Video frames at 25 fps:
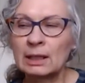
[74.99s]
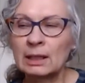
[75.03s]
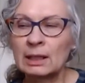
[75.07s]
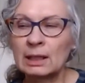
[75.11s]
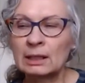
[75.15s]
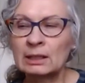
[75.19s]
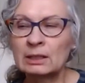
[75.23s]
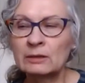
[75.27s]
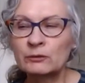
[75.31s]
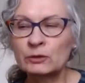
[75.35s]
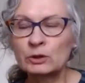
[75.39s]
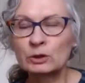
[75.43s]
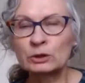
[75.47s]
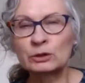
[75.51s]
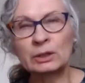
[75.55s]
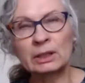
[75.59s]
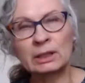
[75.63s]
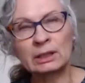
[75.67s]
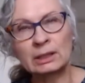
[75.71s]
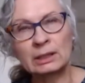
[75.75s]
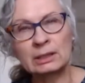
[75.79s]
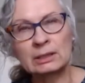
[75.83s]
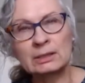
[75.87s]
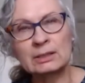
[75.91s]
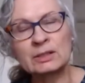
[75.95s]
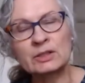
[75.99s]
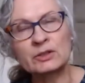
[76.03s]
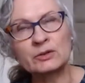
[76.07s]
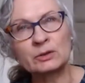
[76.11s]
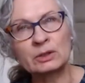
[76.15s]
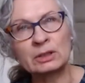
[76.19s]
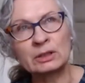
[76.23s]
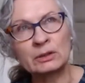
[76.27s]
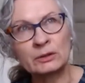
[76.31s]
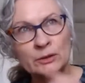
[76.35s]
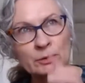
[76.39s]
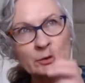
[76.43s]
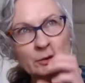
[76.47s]
And if you look at
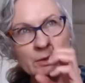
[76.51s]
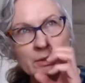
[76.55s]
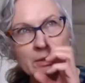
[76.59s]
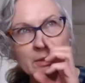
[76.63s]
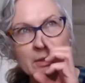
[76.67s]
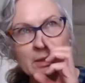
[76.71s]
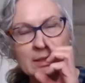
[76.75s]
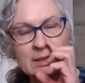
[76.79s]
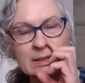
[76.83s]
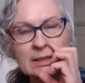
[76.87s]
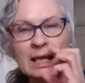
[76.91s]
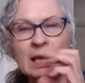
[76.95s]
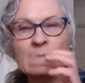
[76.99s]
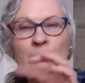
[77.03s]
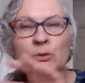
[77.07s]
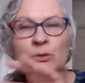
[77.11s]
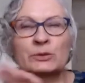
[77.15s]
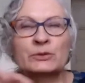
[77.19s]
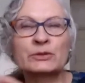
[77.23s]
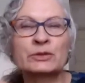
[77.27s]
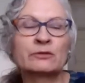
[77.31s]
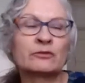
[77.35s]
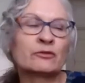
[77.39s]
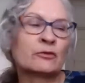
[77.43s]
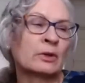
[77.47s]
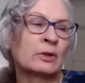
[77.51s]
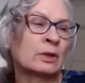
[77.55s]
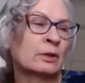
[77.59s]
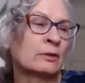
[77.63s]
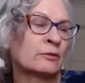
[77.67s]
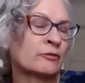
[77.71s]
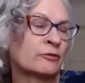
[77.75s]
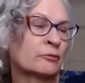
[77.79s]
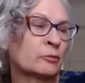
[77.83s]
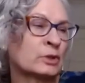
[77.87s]
history, there's examples of